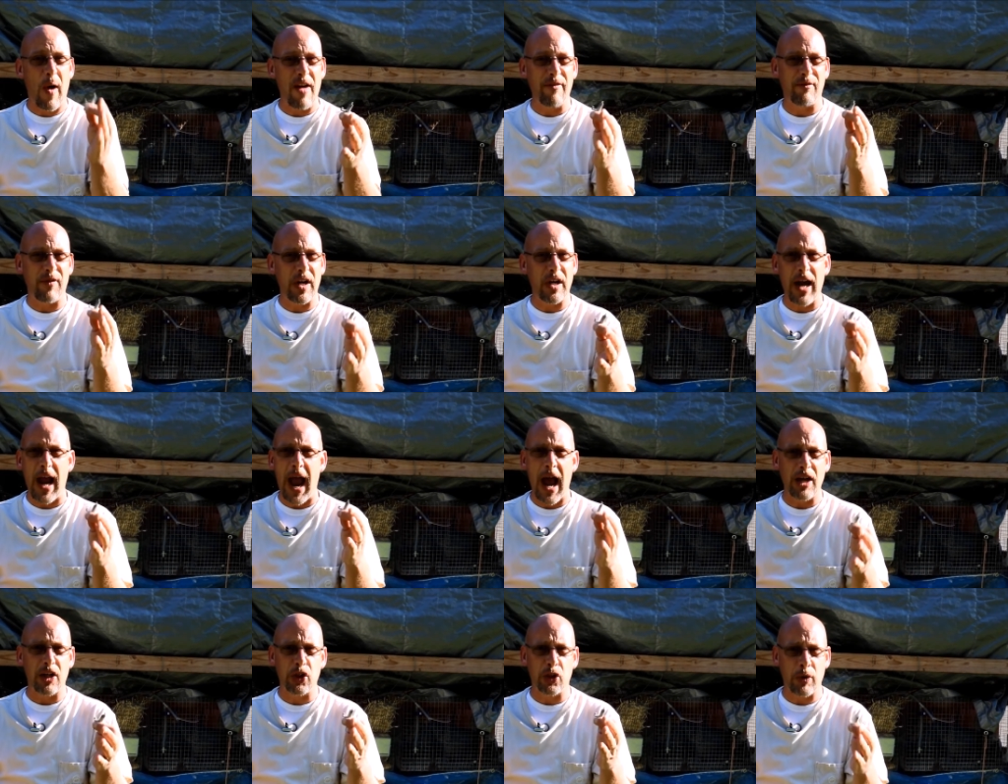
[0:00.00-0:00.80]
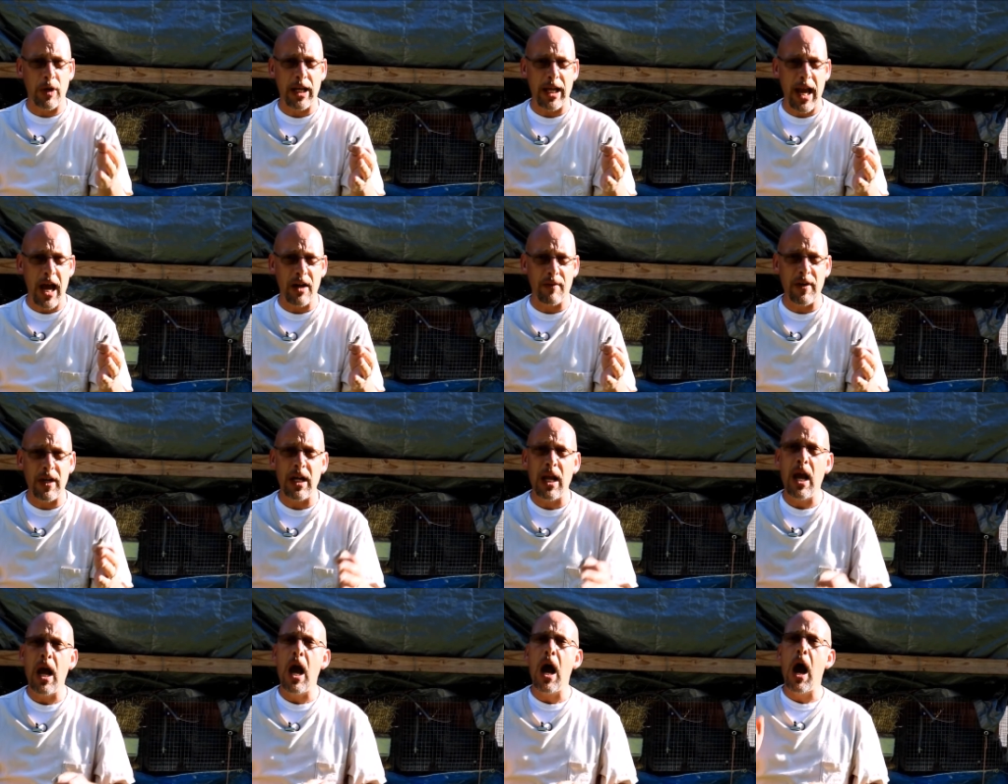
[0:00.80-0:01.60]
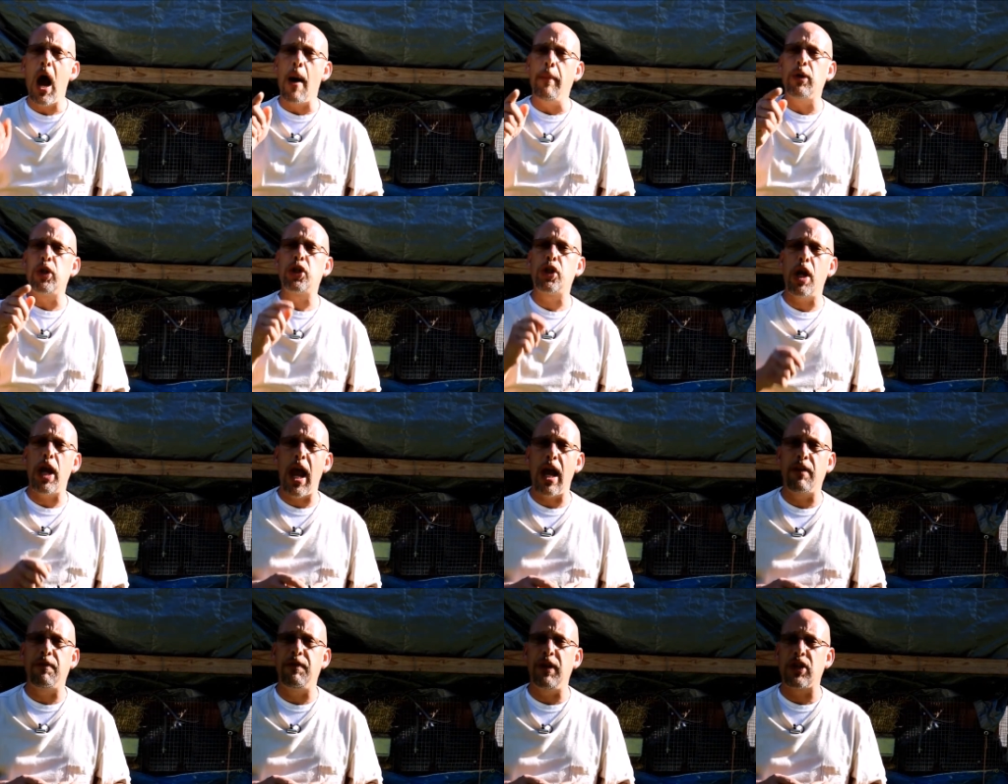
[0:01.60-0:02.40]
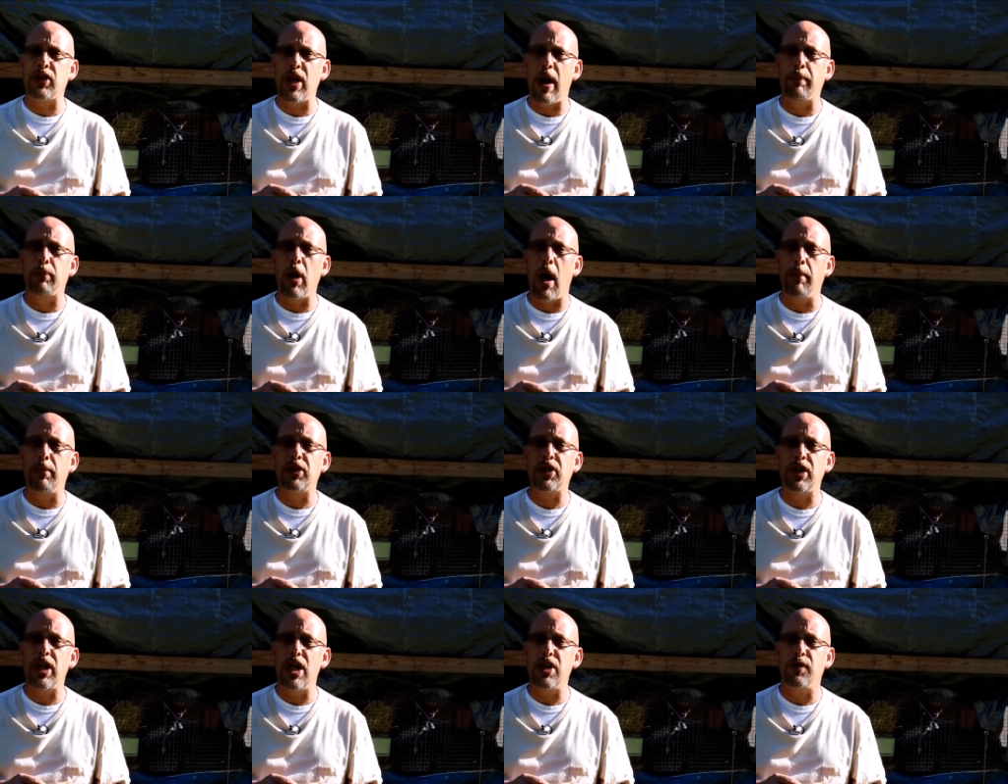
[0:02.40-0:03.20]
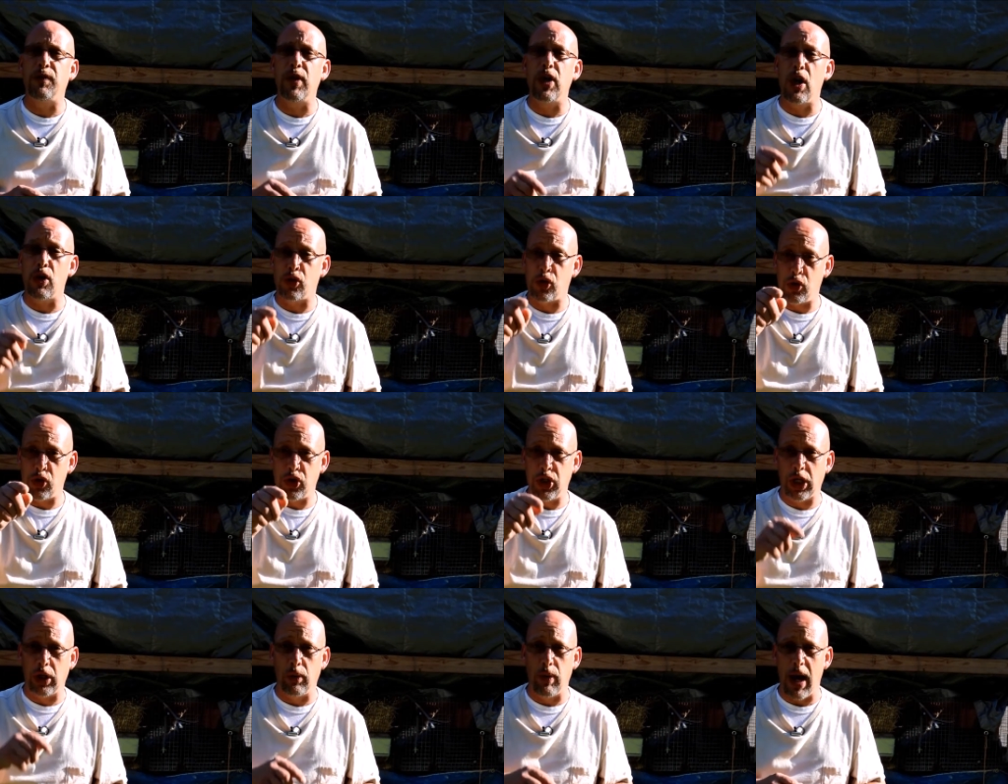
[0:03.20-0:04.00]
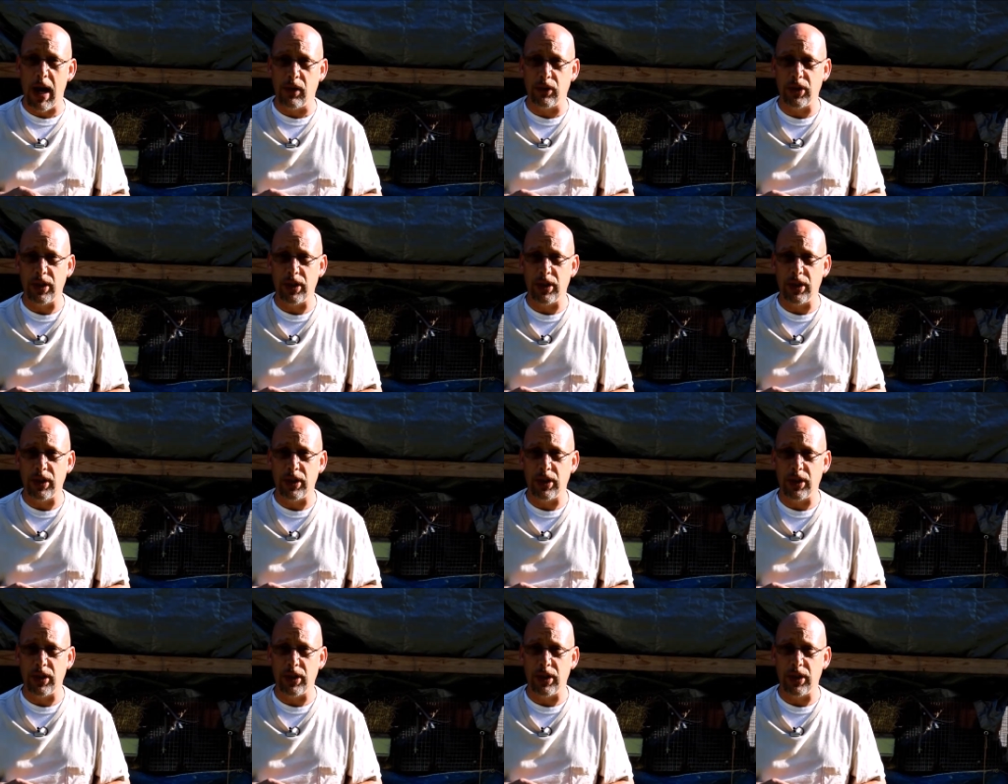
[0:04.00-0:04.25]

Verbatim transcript: can't quite figure out how to drink out of it? I'm going to show you how to fix that problem in today's video, so stick